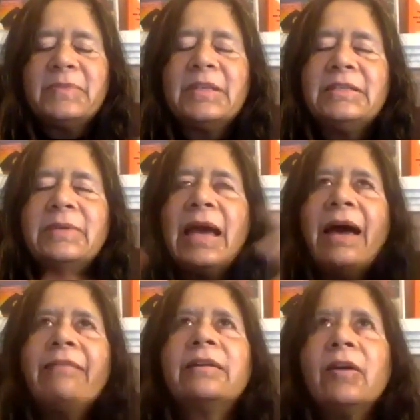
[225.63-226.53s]
Since we
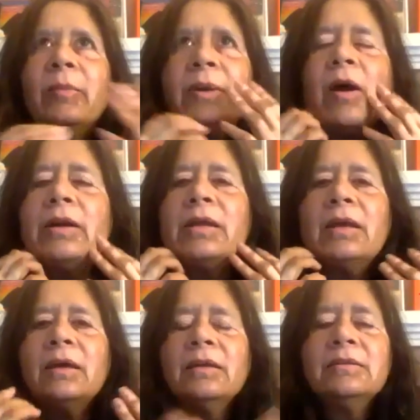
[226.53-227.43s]
have global
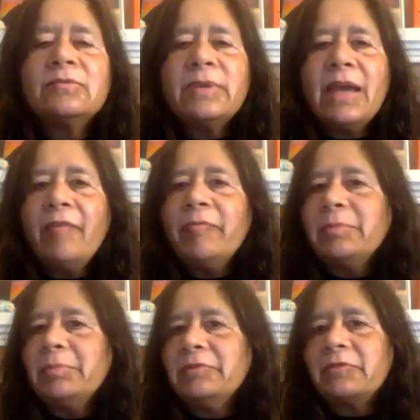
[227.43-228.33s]
audience, we have
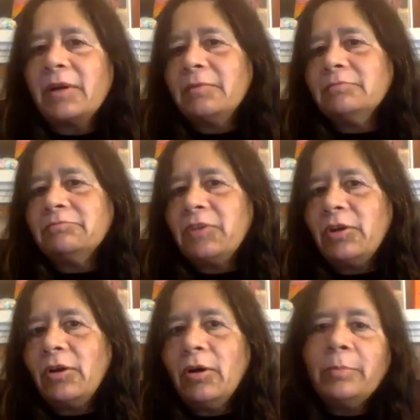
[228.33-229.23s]
people from
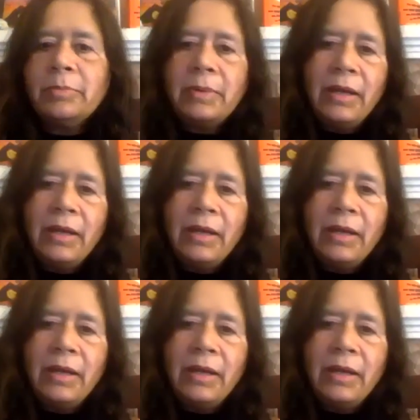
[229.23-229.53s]
Europe.